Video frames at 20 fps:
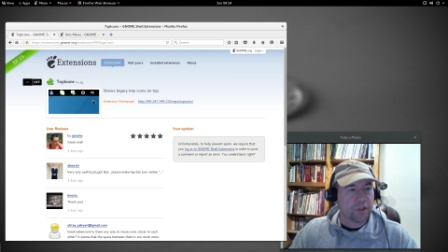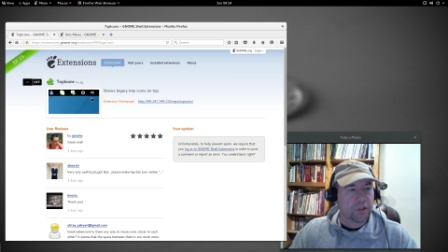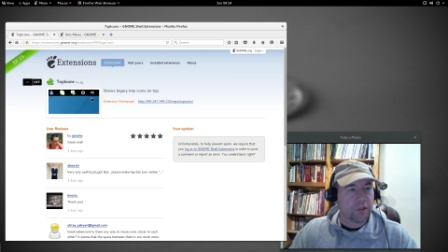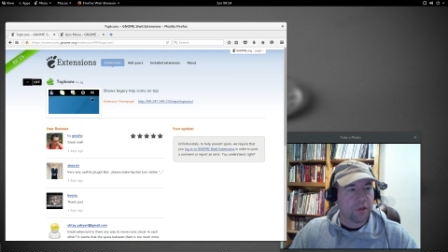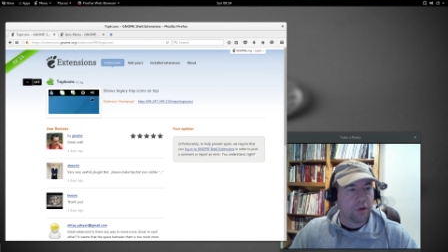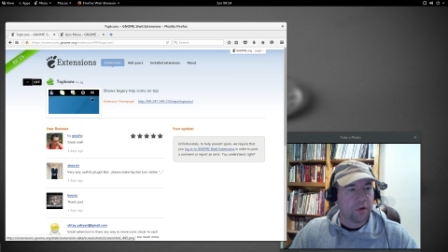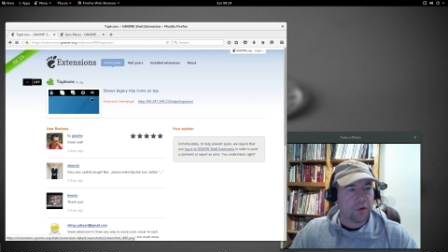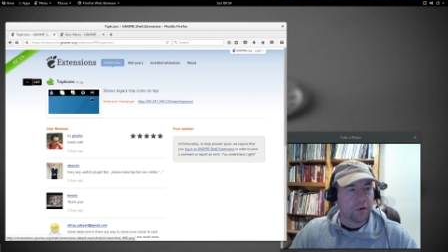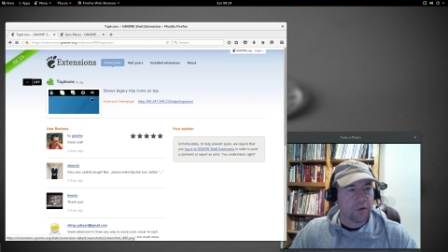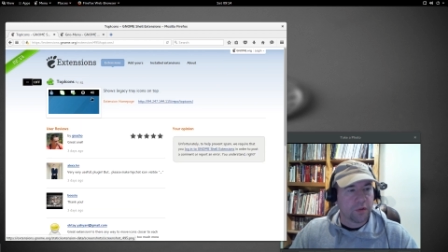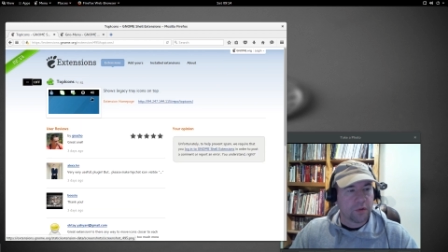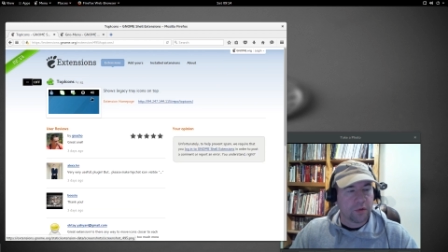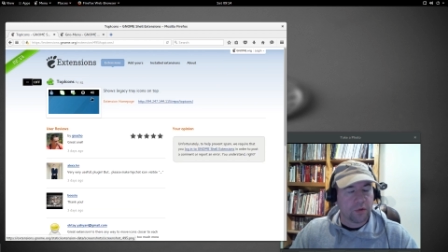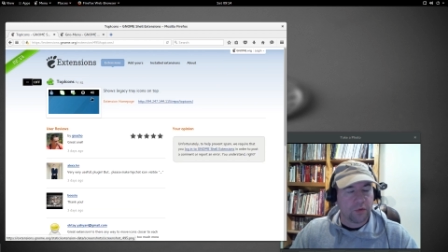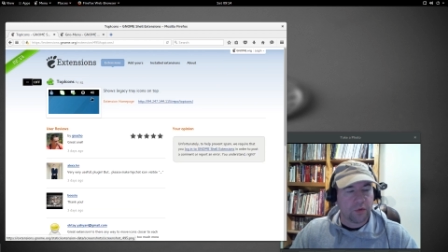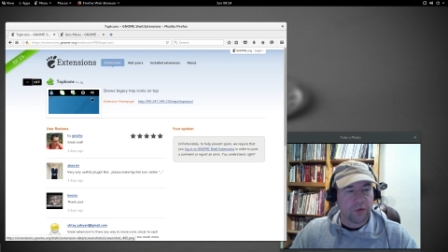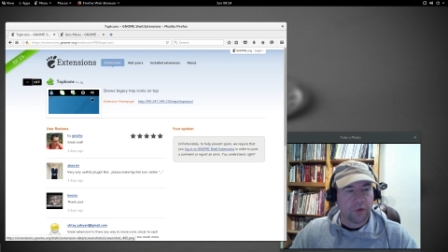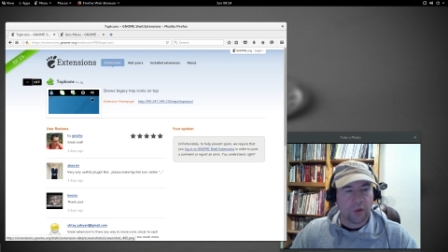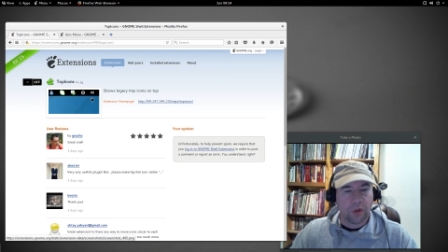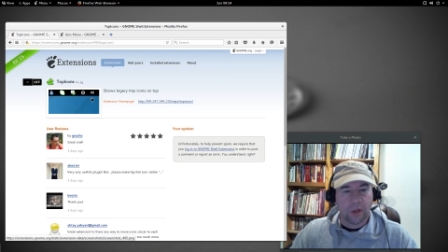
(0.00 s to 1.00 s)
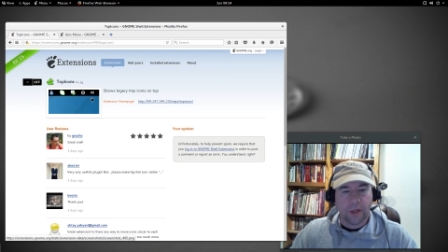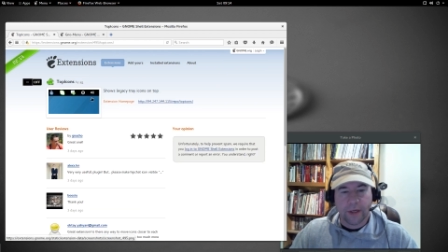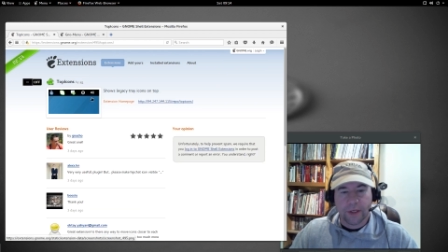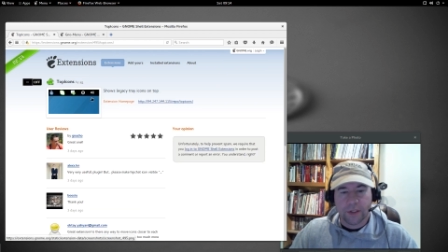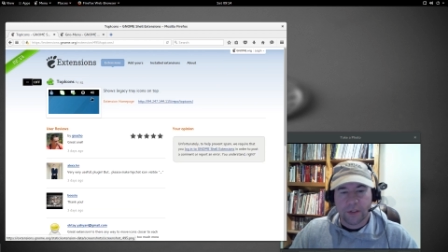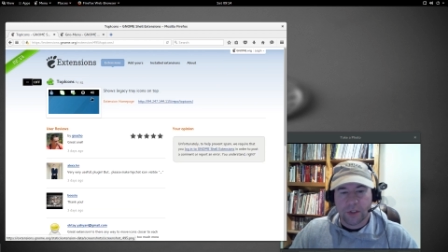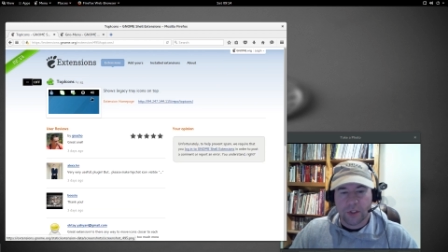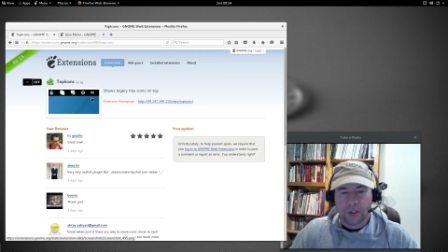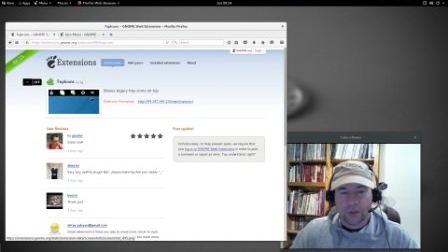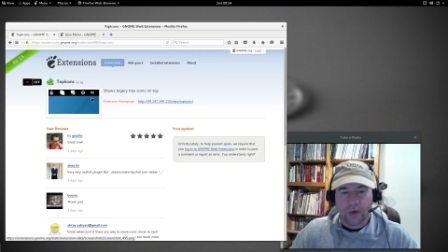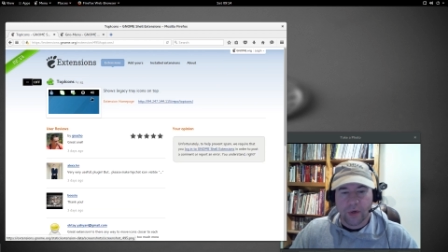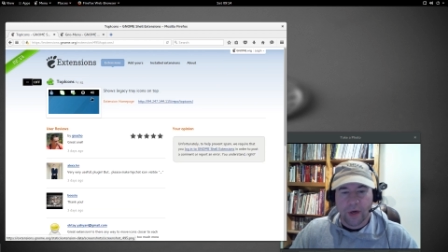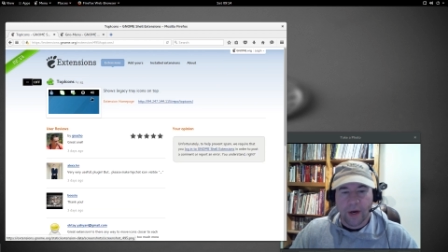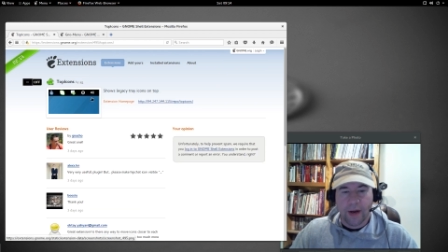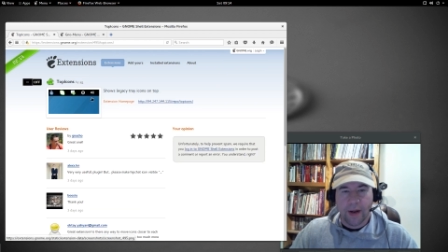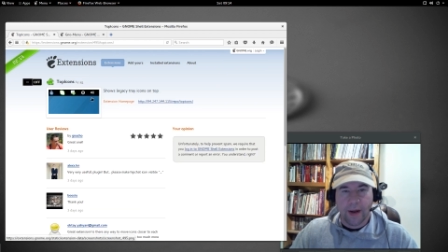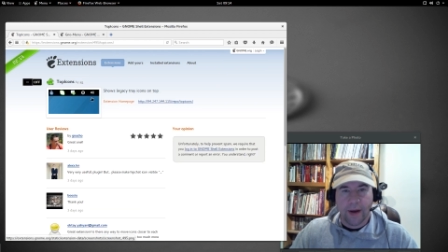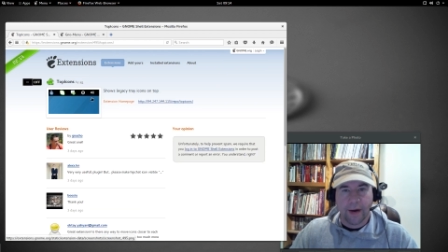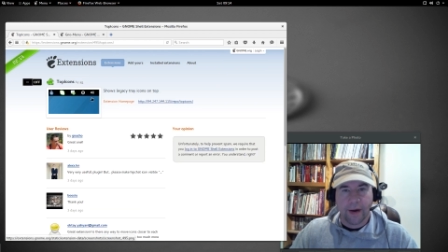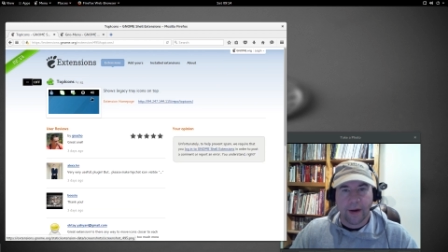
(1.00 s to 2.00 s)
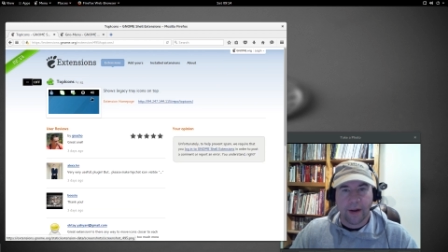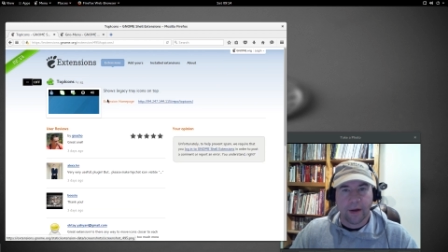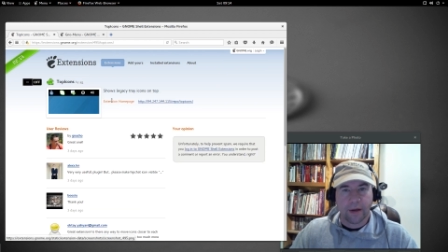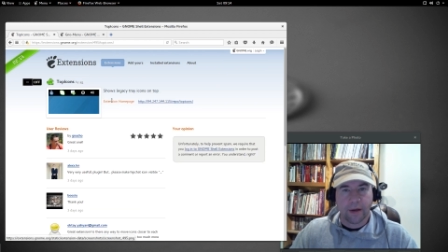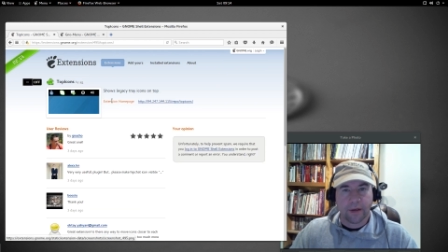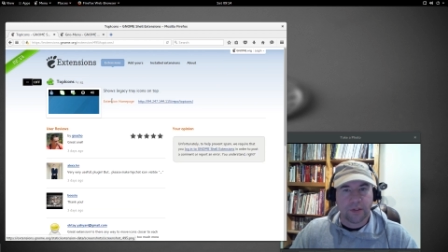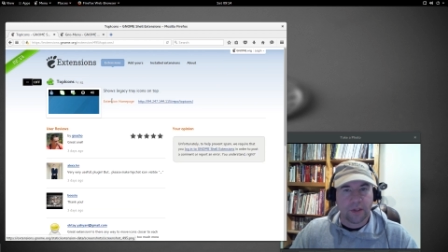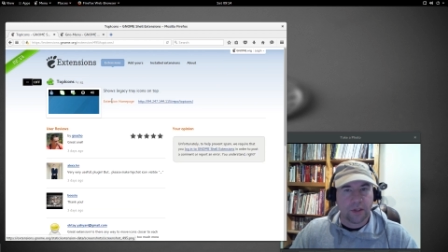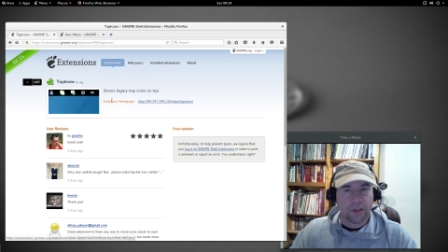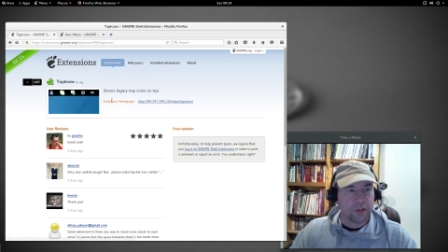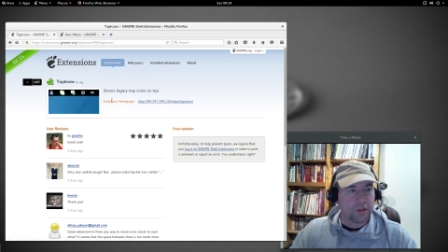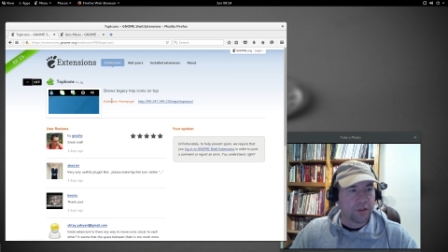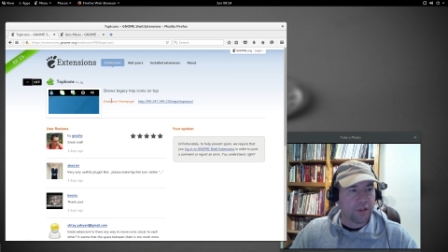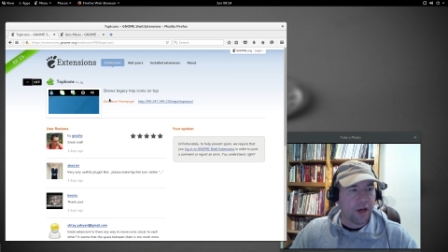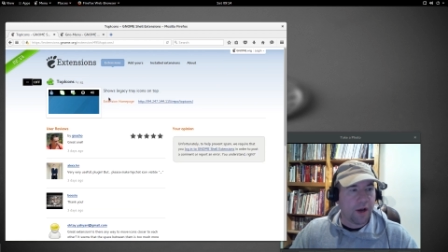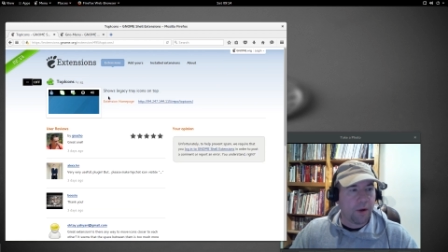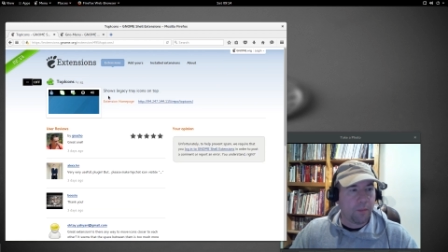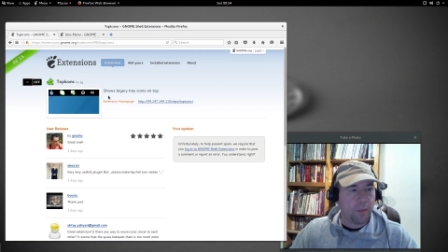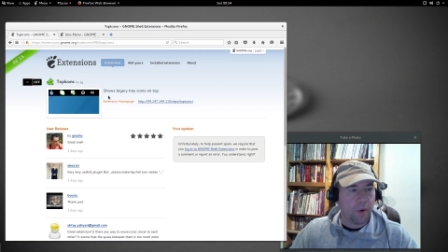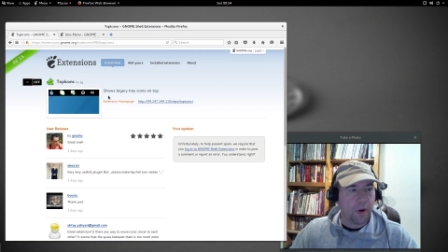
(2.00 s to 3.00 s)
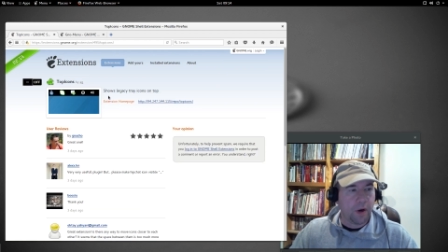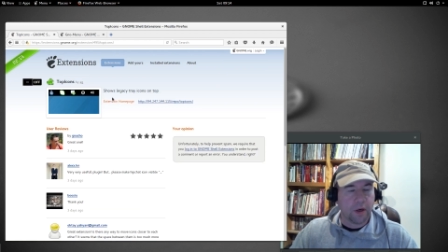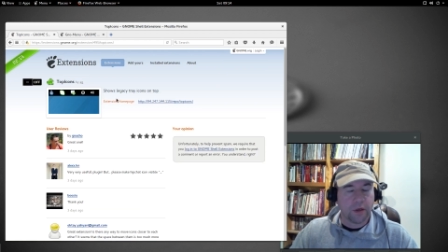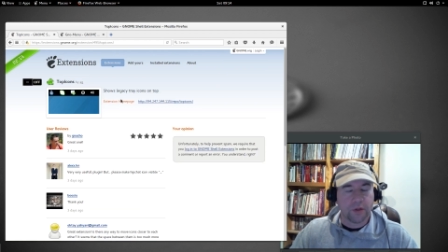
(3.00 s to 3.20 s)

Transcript: shows the legacy tray icons in your top bar.